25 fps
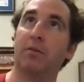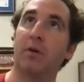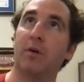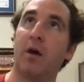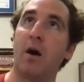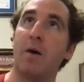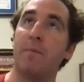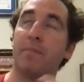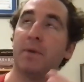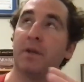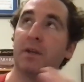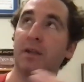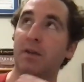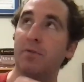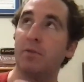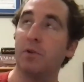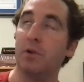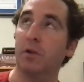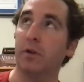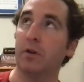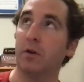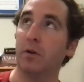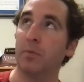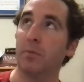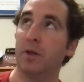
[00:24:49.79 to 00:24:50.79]
up and give a
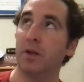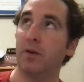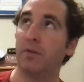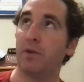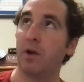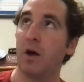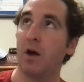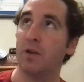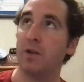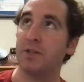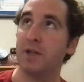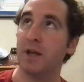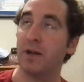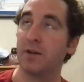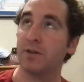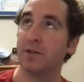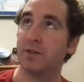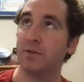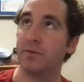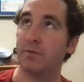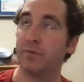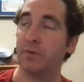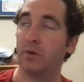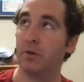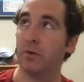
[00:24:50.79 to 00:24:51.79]
little bit of
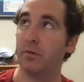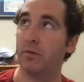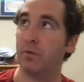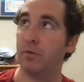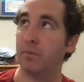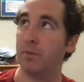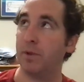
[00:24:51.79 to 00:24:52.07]
context for